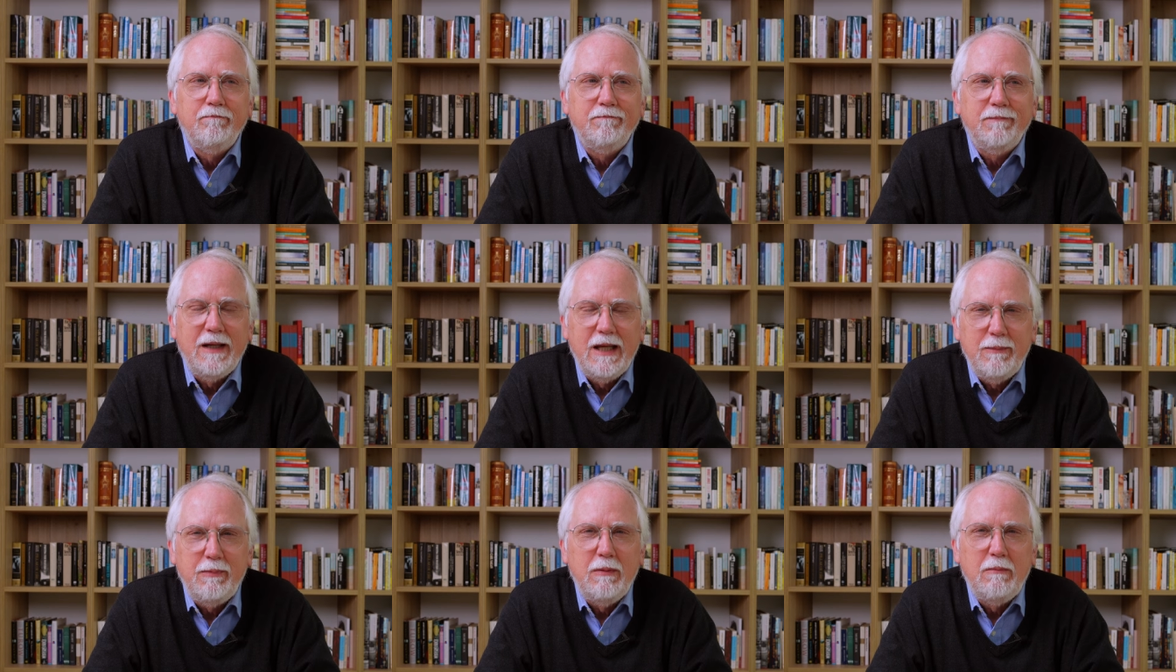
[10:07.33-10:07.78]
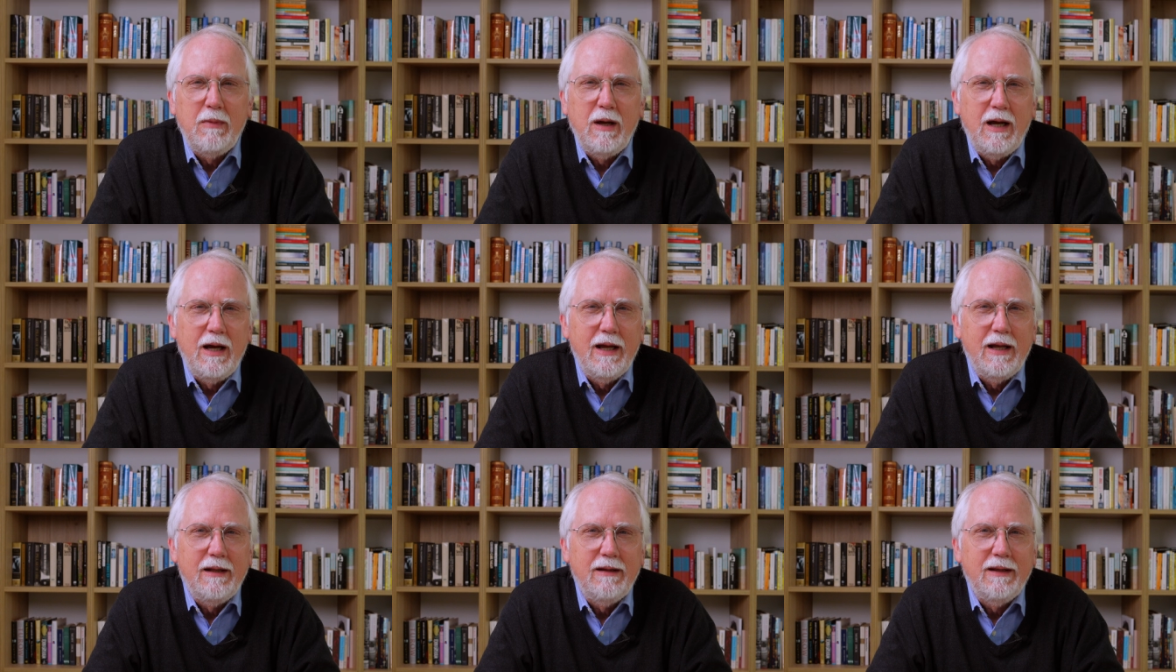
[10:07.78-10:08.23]
keep in
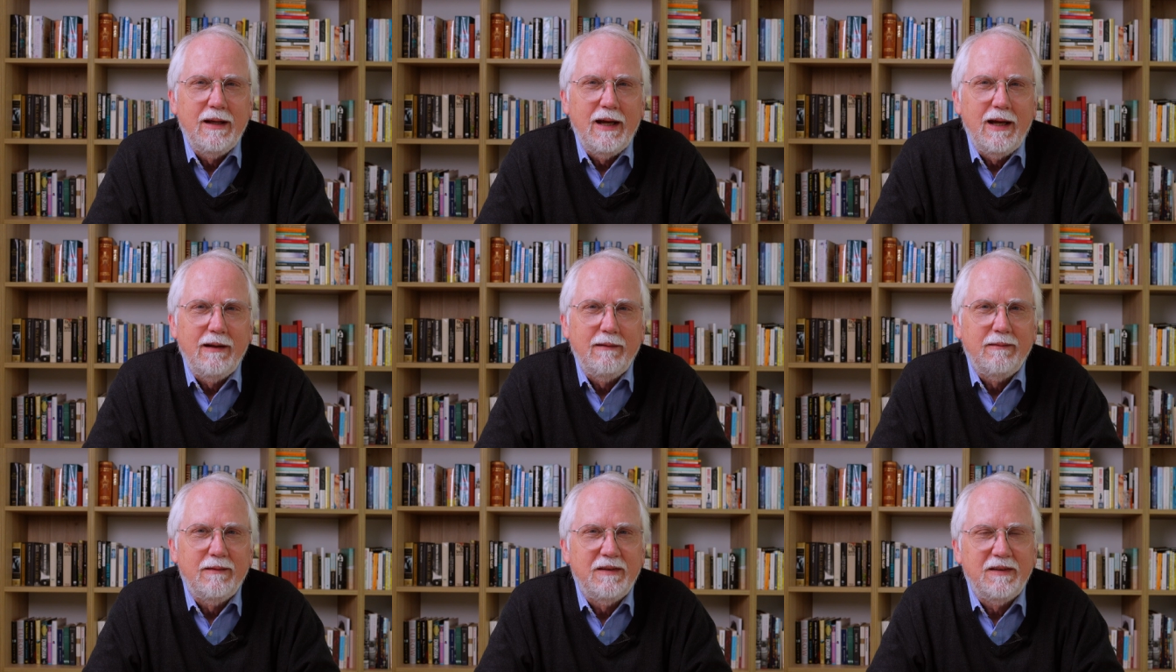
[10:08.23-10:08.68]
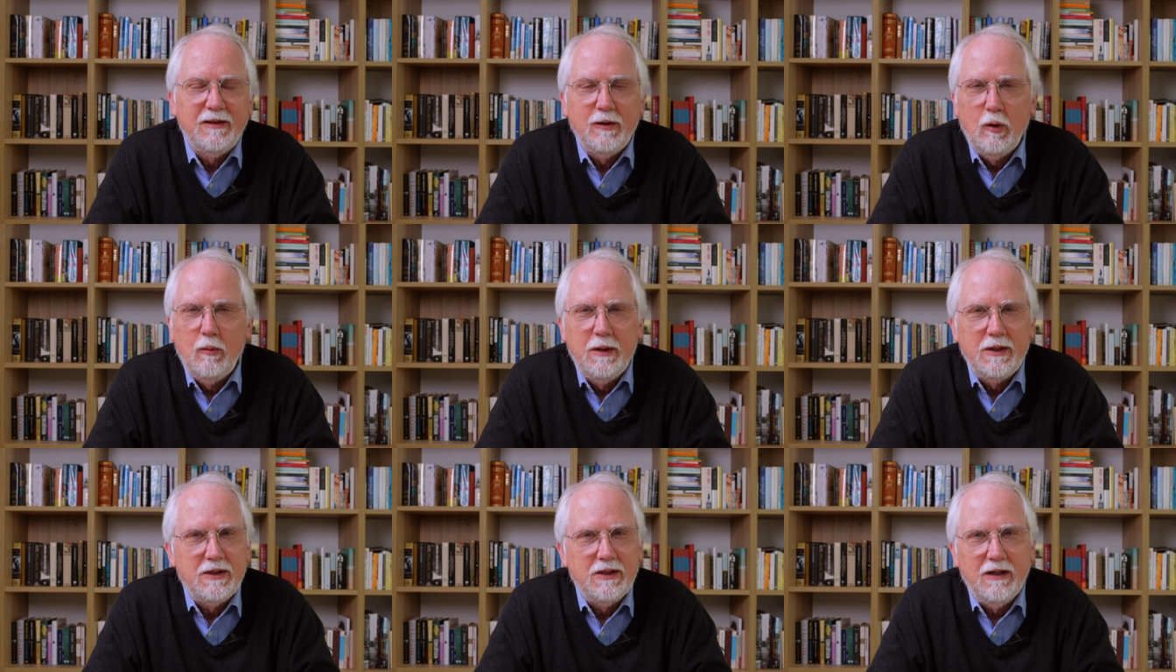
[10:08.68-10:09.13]
mind that
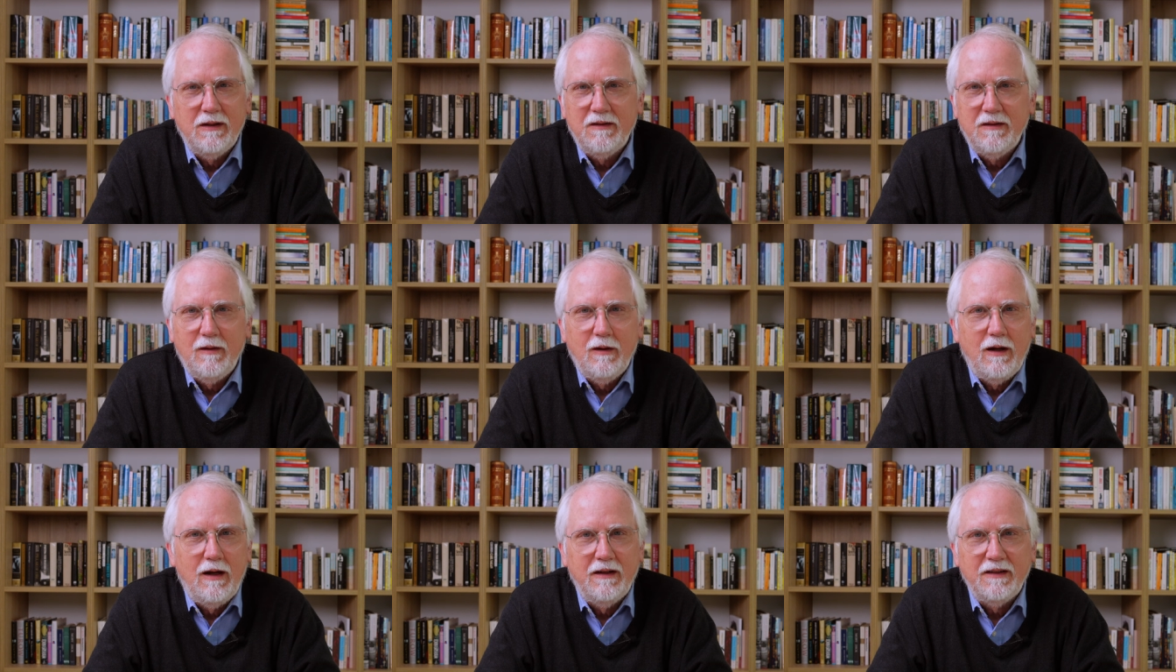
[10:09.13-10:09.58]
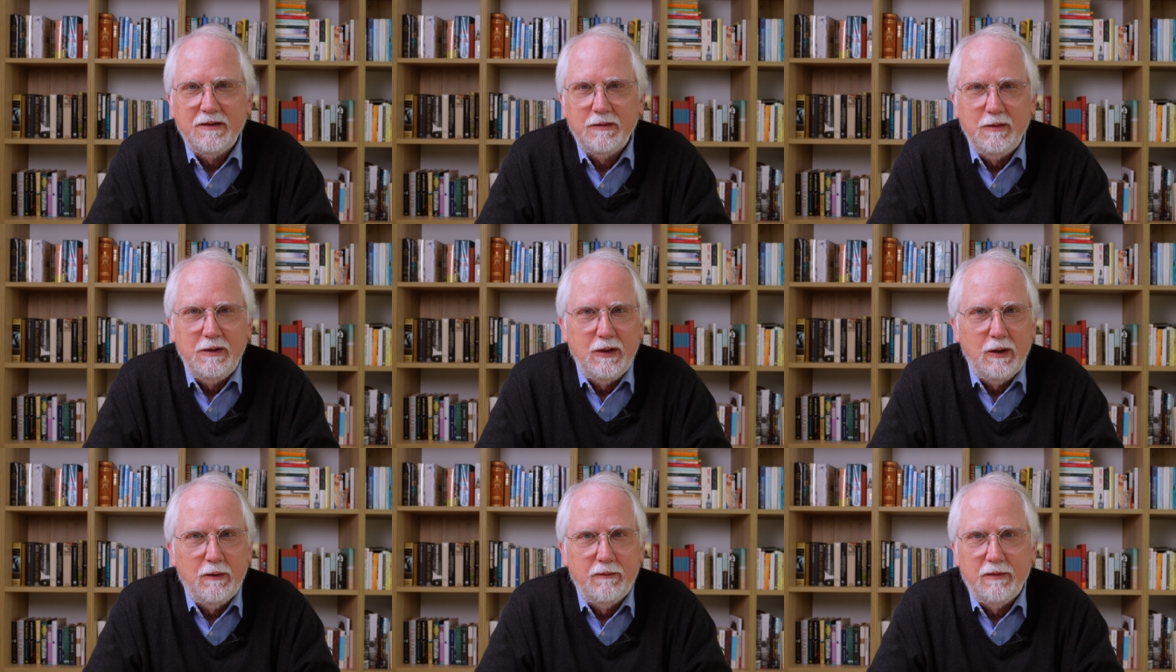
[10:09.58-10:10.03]
so much gets lost
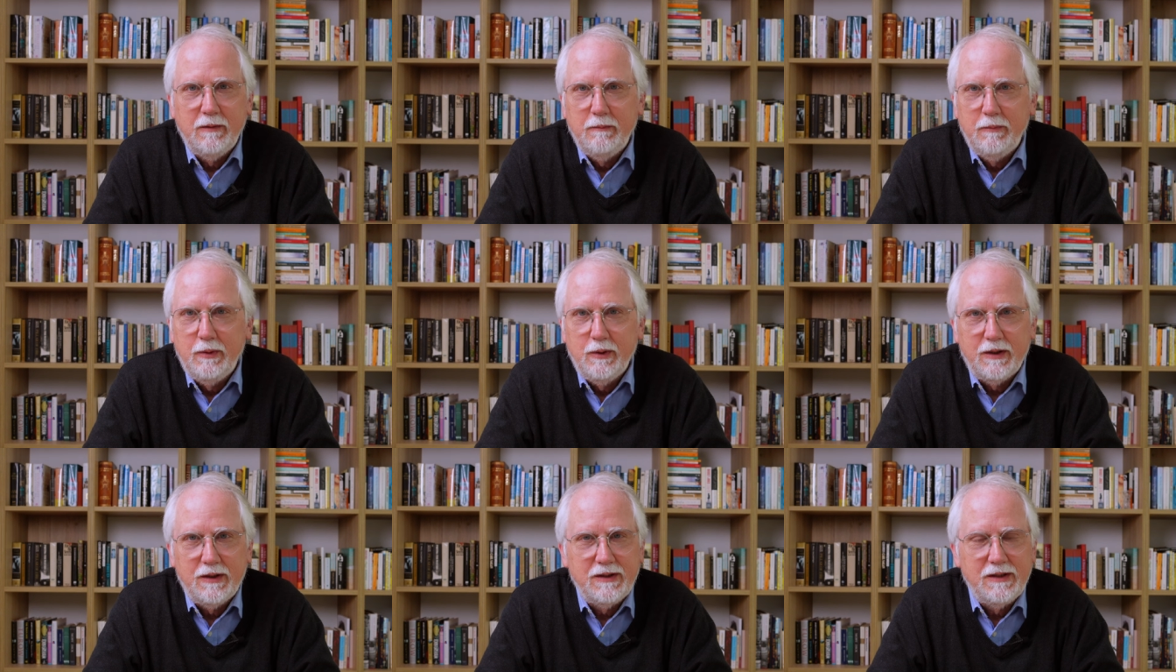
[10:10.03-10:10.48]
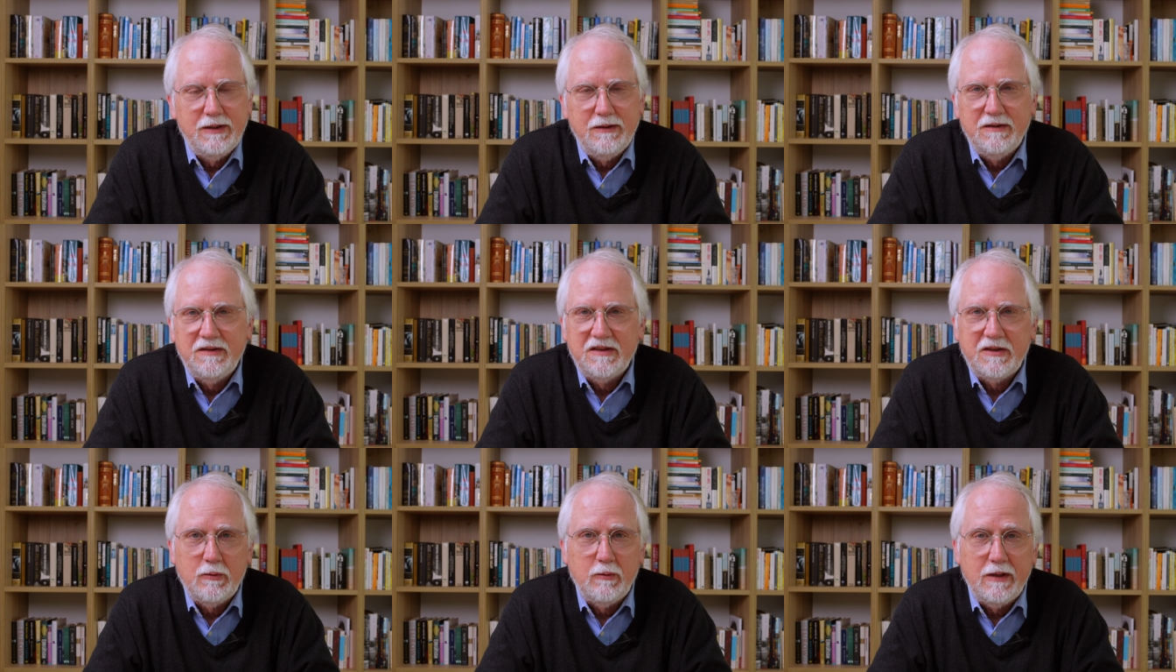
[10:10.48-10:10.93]
when you go from book to
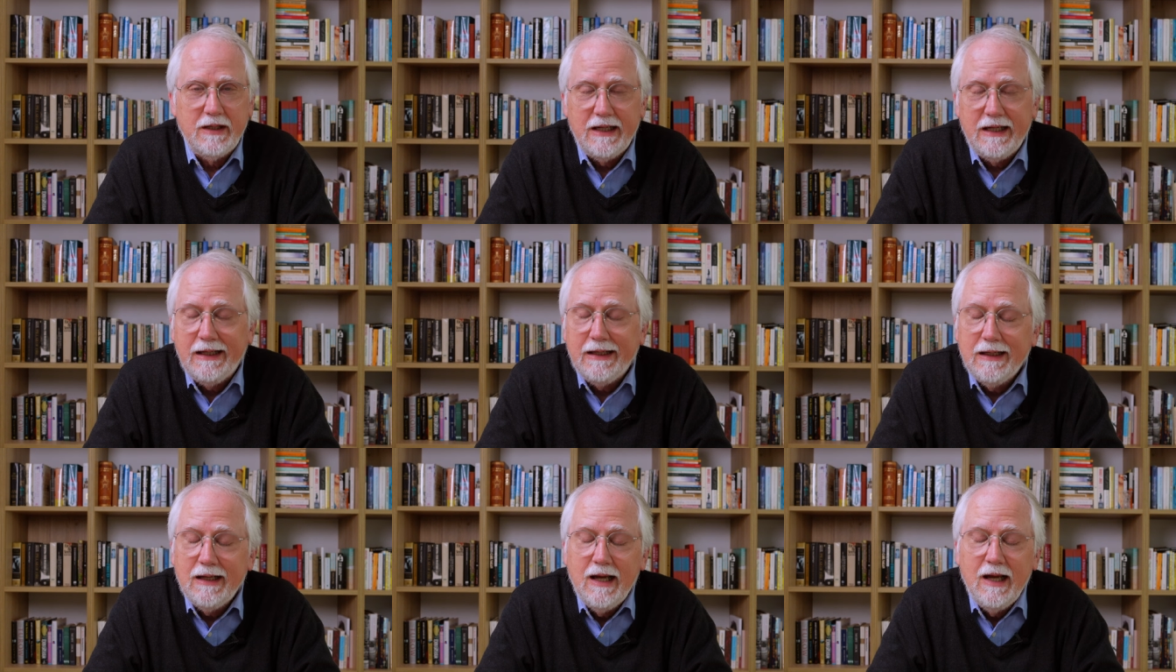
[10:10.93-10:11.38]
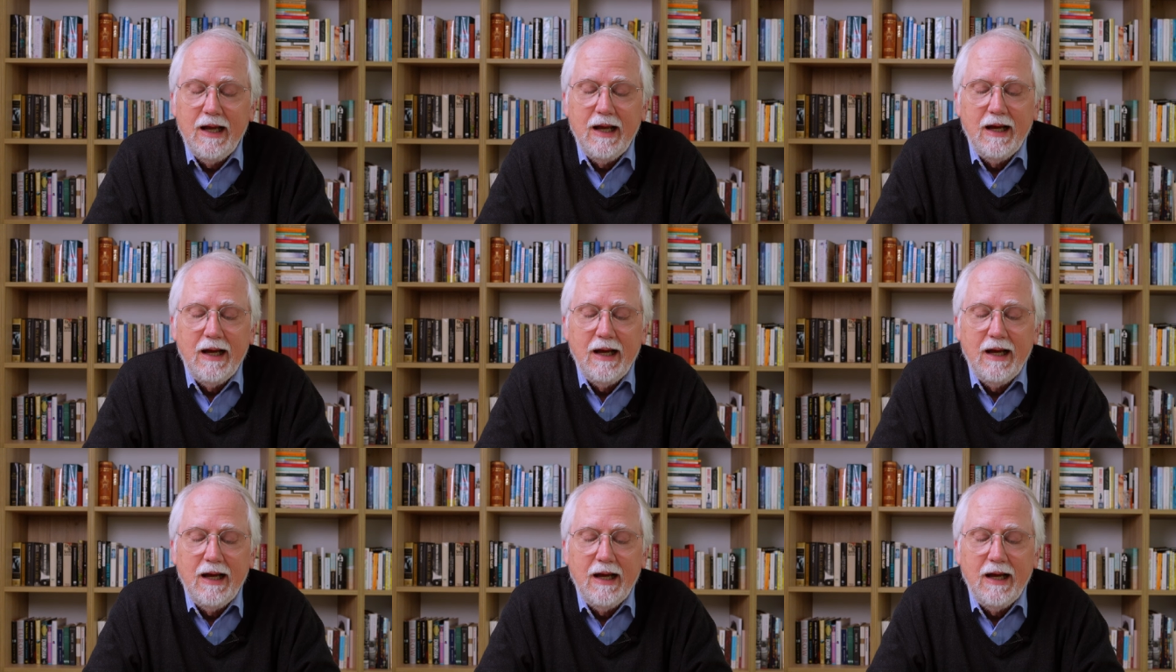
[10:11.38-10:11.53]
screen